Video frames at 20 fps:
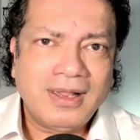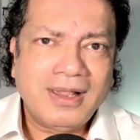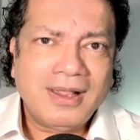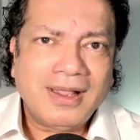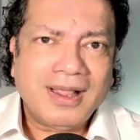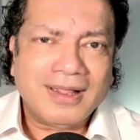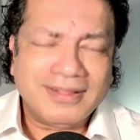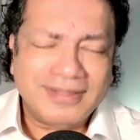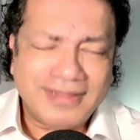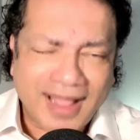
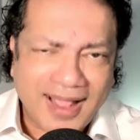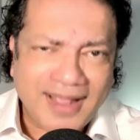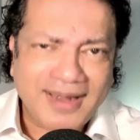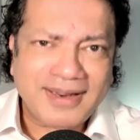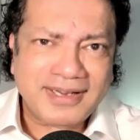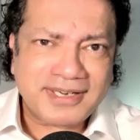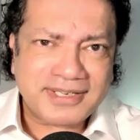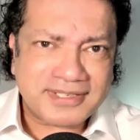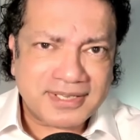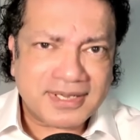And that
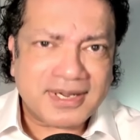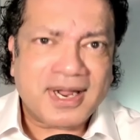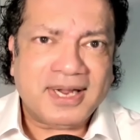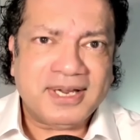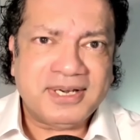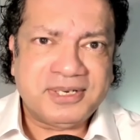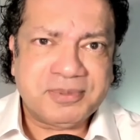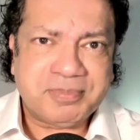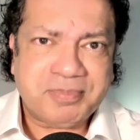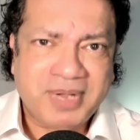is the
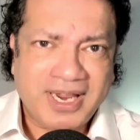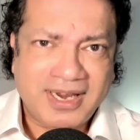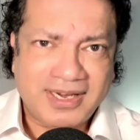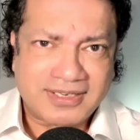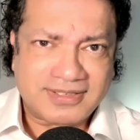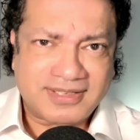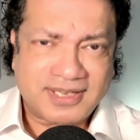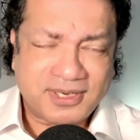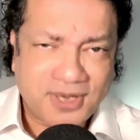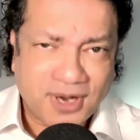kind of
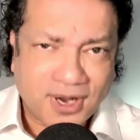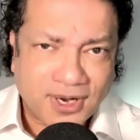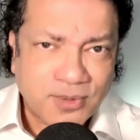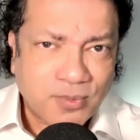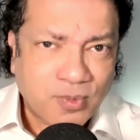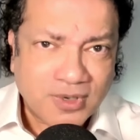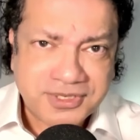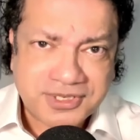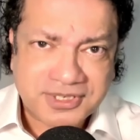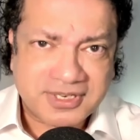peace that God
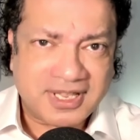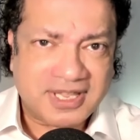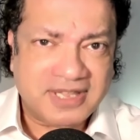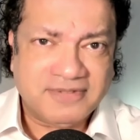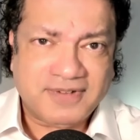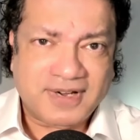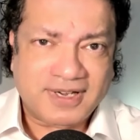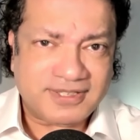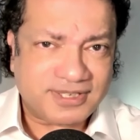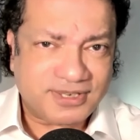wants to
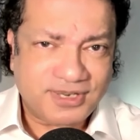give us,